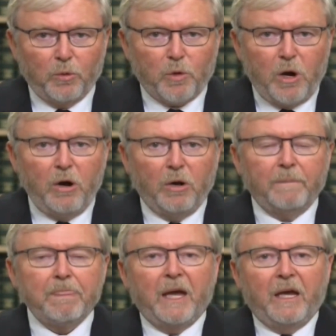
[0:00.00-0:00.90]
wrong
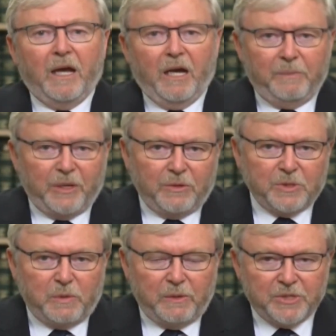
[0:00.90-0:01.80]
uh,
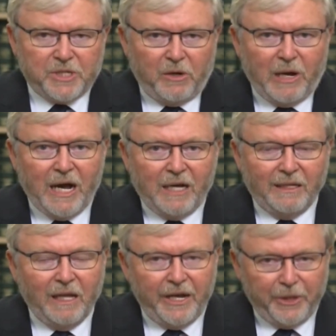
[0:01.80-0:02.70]
because we were so hard
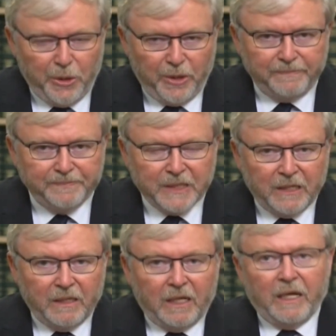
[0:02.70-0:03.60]
line on them.
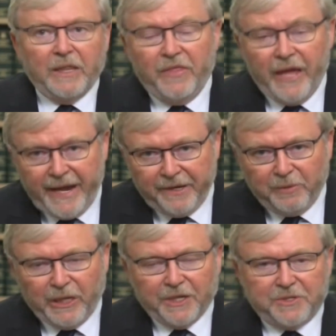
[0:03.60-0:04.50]
Then
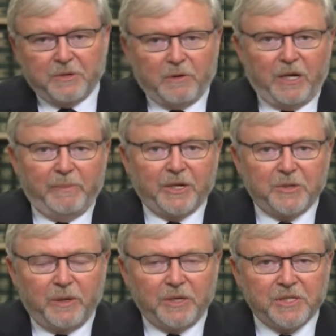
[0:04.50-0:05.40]
we get to around about
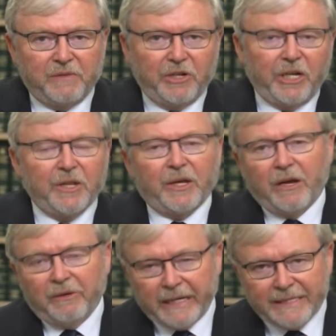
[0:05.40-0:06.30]
2017 and they go
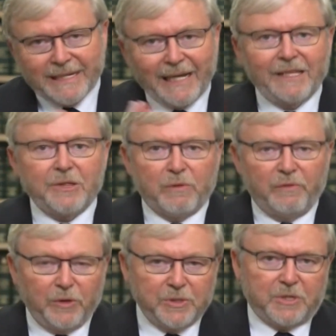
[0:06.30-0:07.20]
in exactly the
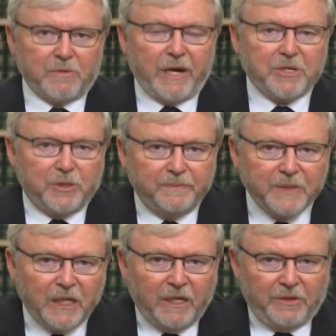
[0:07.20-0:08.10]
reverse direction,
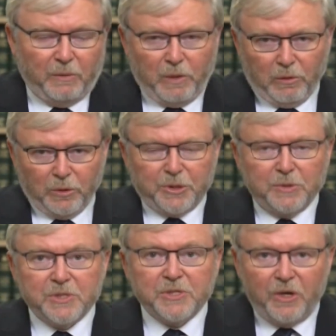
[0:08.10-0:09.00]
that we're all too
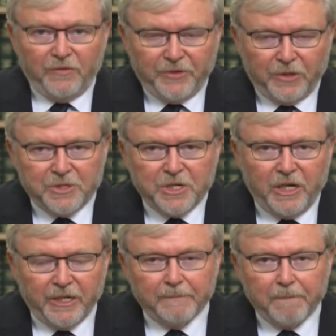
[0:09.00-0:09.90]
soft on
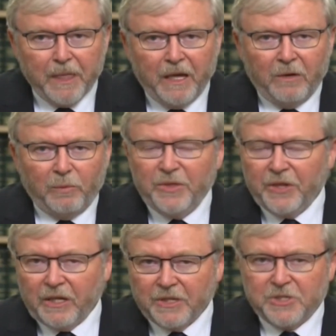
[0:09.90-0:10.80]
China. We
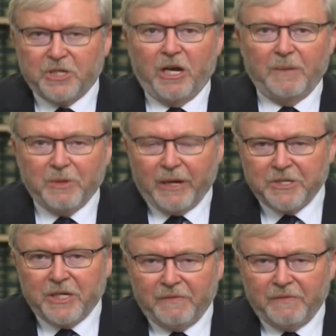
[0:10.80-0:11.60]
think it's time to actually have